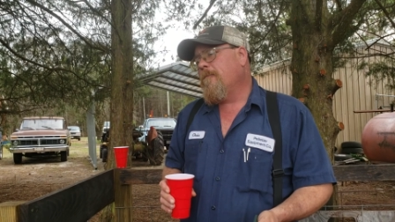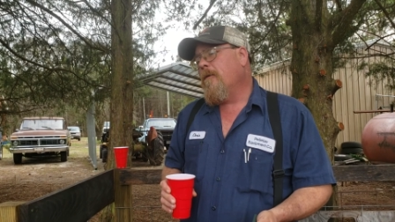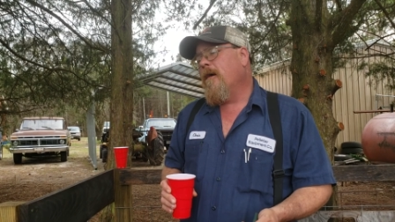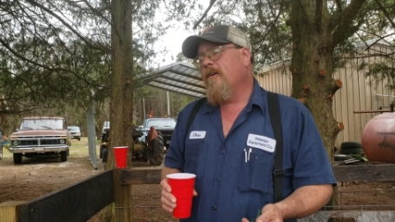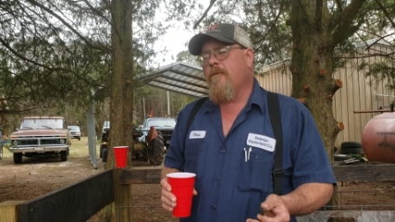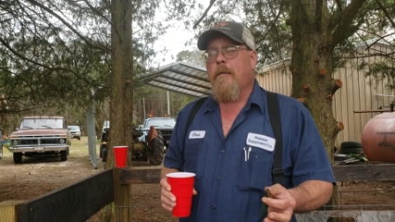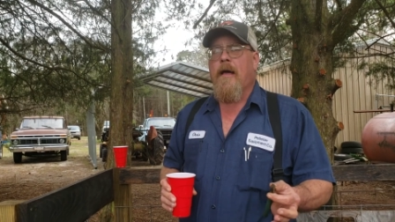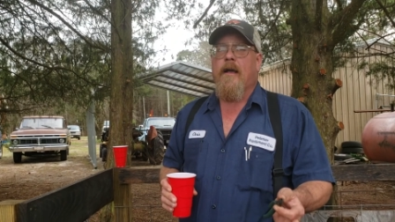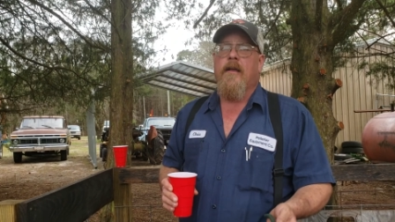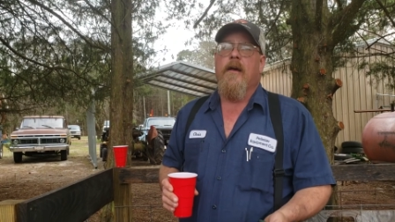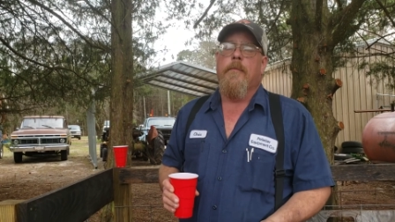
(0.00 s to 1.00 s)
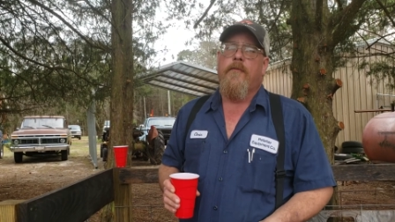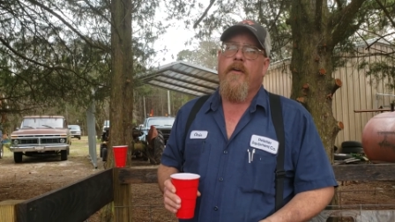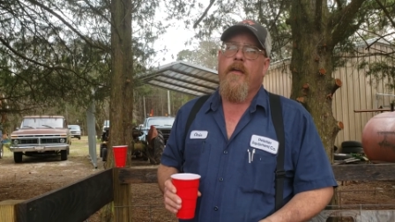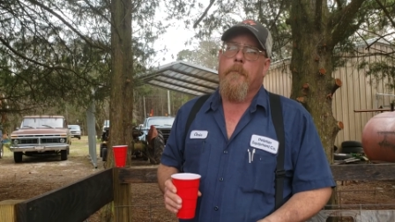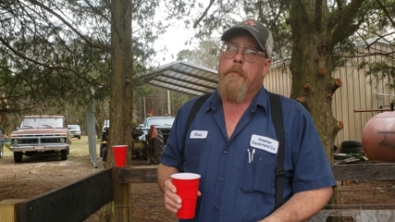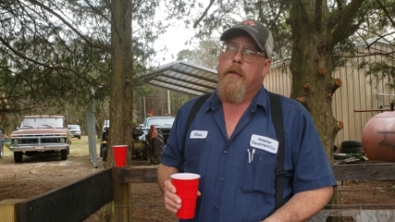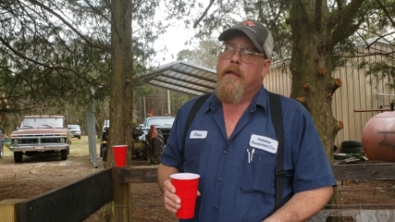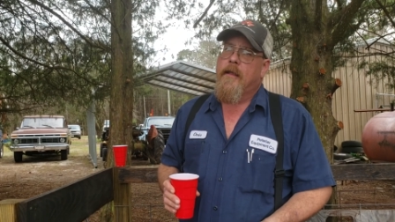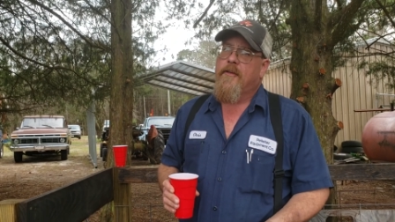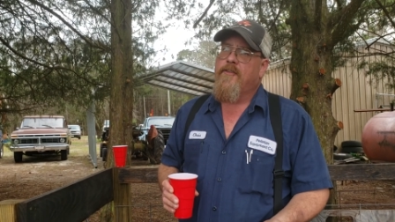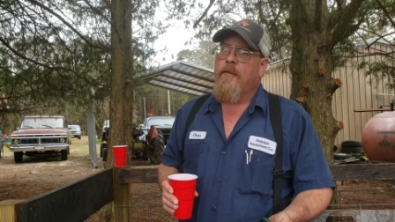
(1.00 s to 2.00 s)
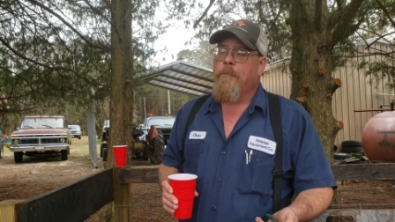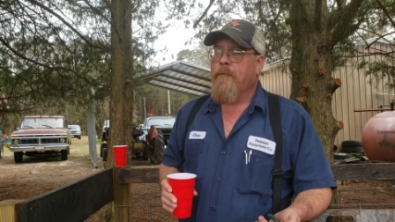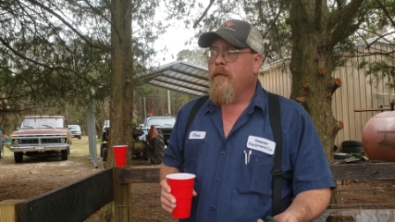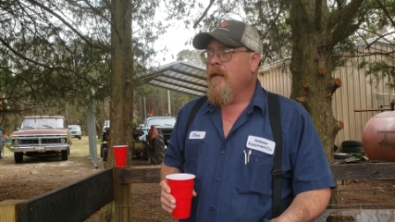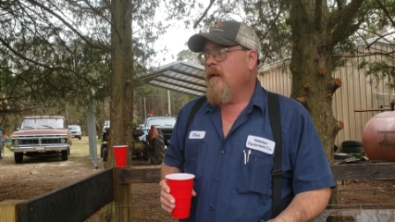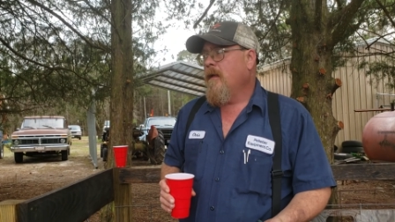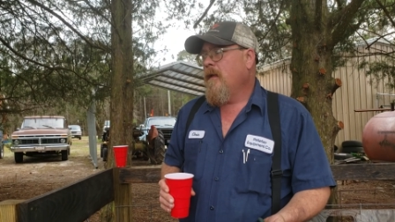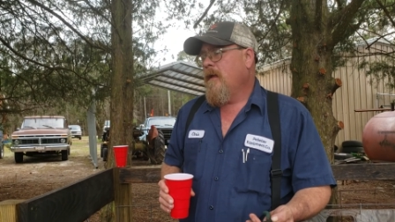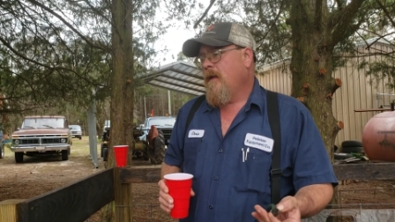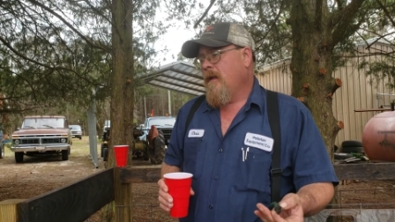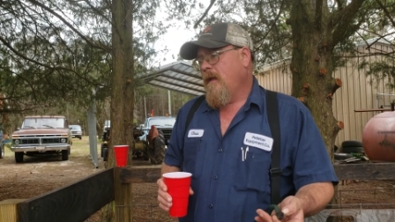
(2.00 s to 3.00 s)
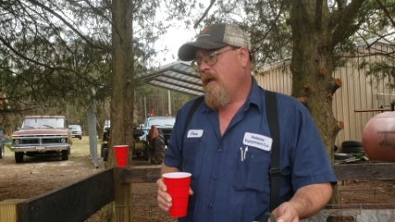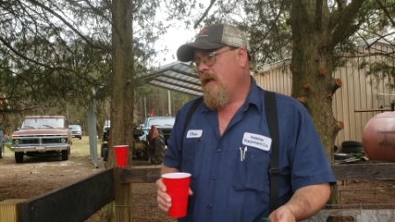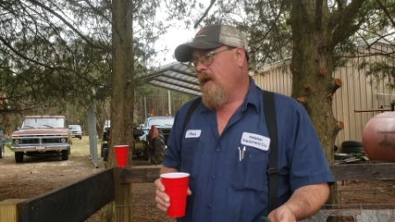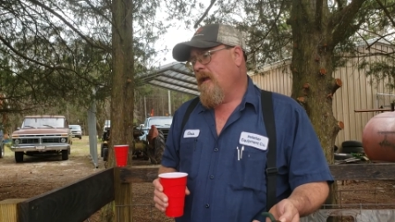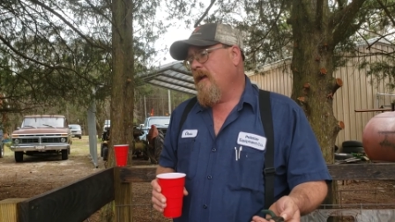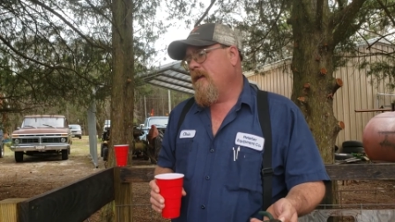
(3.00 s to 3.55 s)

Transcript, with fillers: place to buy a couple feeder pigs and they